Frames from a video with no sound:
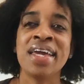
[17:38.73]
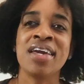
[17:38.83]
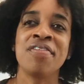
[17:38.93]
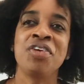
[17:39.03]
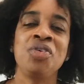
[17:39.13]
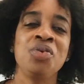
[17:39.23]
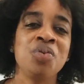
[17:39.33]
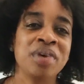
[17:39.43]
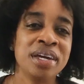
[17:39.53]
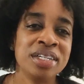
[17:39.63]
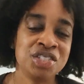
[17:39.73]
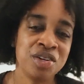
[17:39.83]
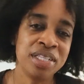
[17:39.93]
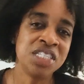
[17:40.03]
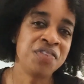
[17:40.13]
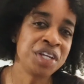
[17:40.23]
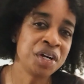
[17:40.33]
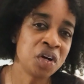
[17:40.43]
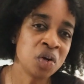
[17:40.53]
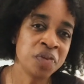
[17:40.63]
If you enjoyed this video,